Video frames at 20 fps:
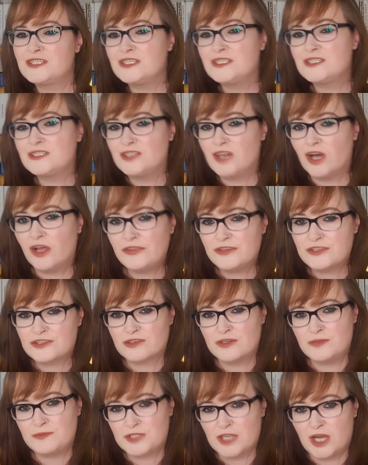is not the
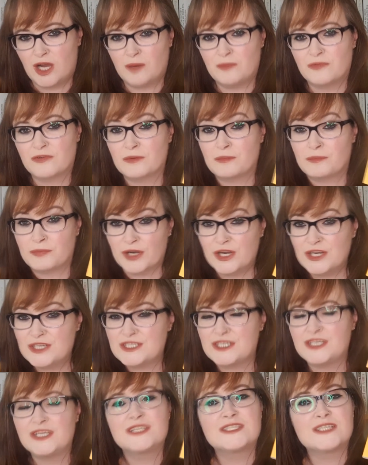dream job for
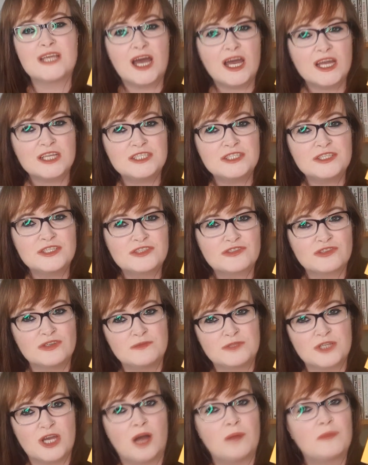Birdie, it's actually the dream
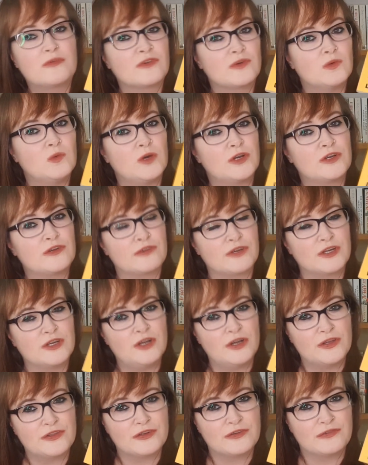job for one of her
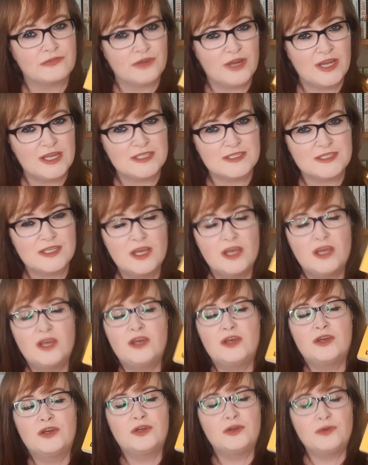other friends
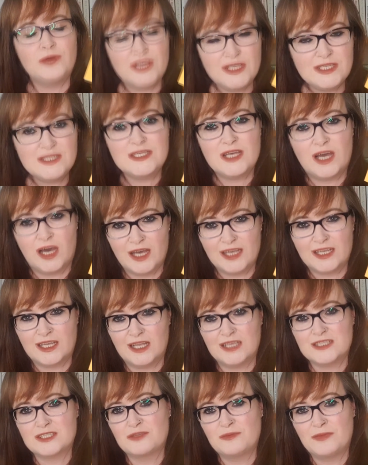who is a high
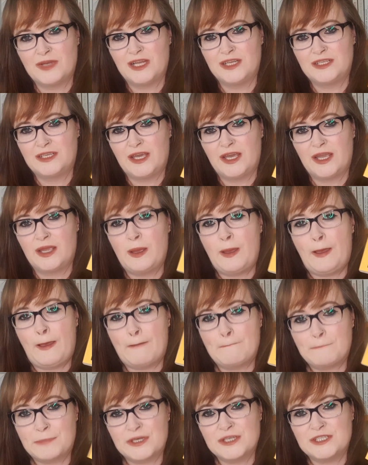class sommelier,
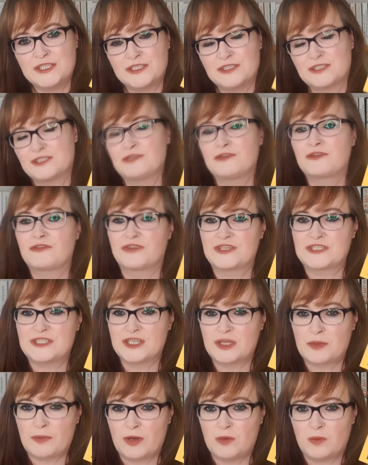and Birdie doesn't know the first
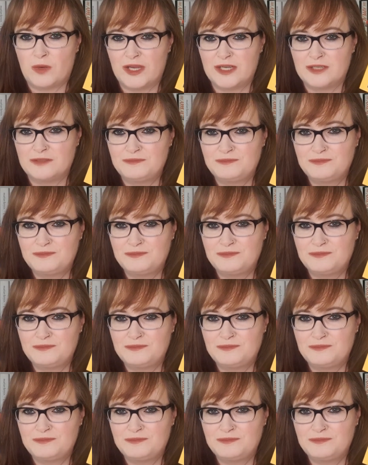thing about wine.